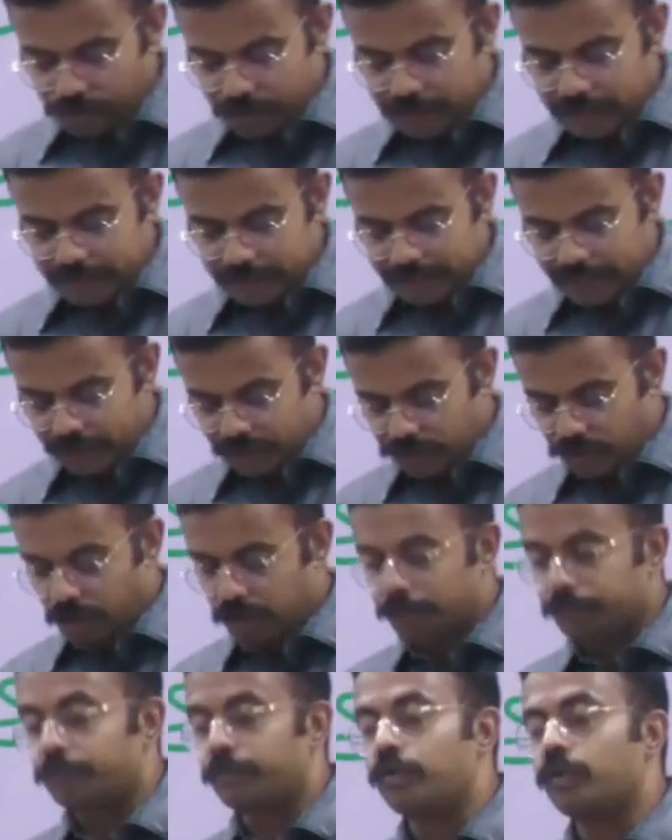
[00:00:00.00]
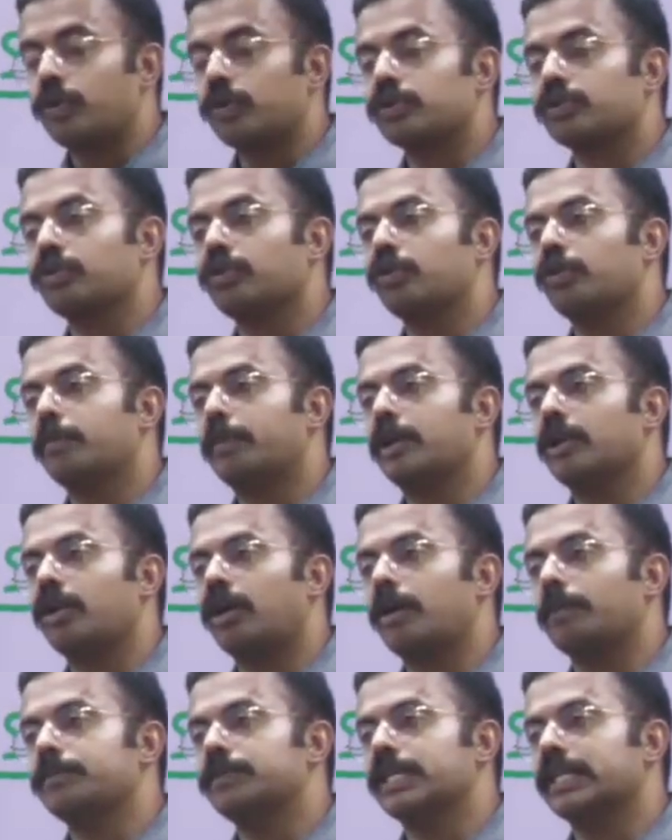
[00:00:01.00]
So this has got 4 global
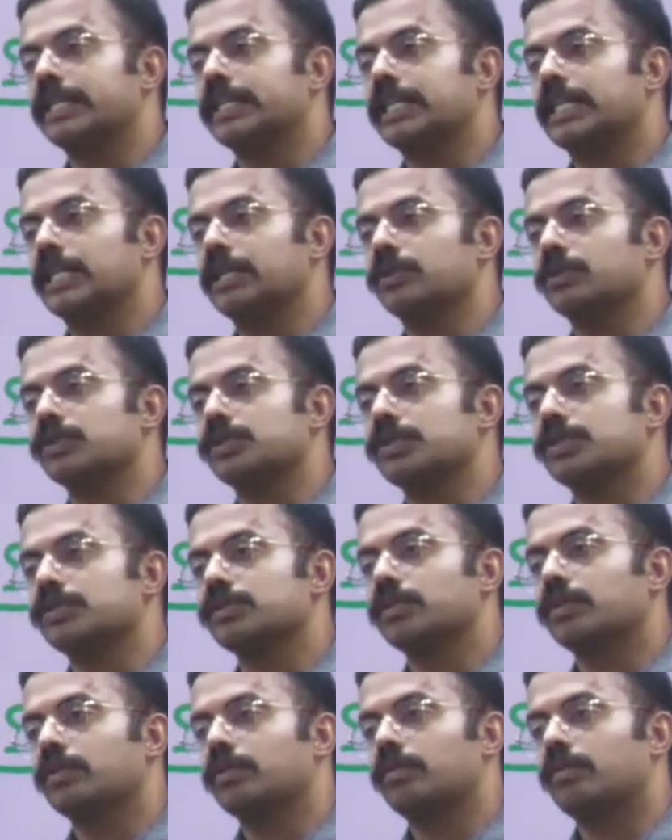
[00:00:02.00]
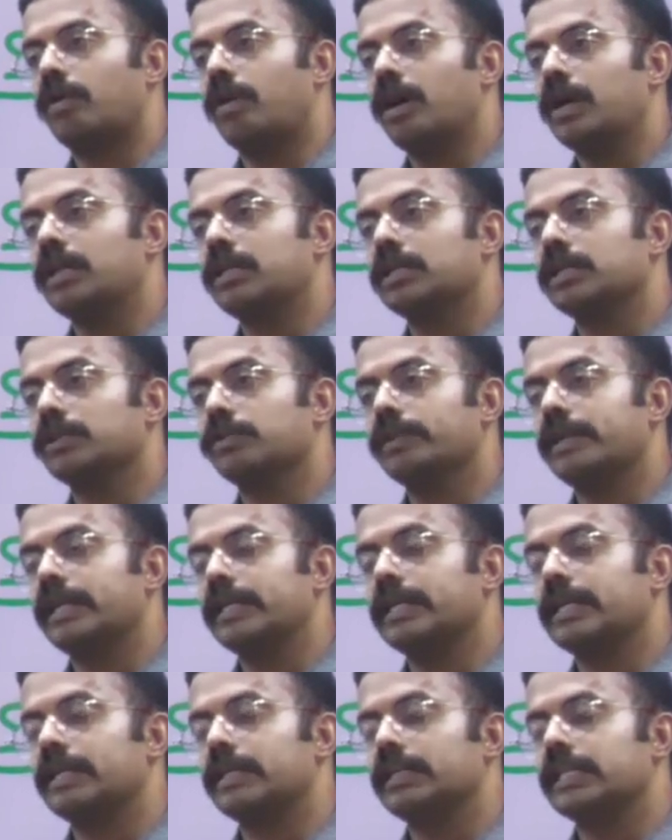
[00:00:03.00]
objectives. What?
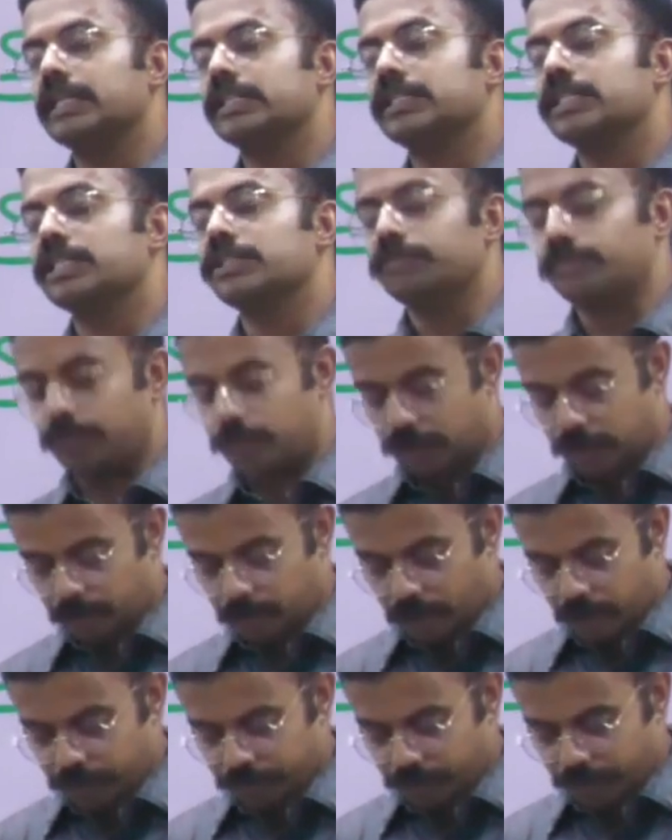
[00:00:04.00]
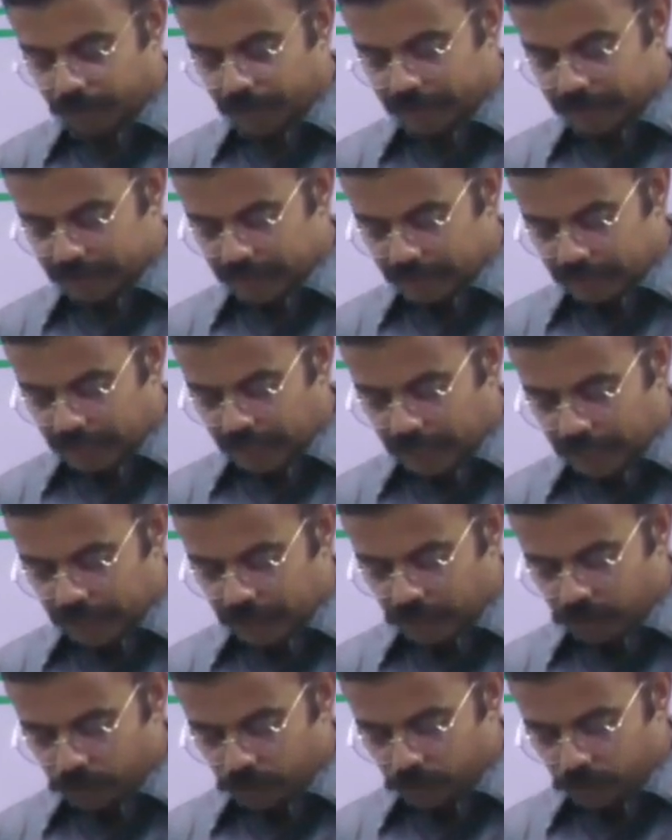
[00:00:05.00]
United Nations Forum on Forest ke 4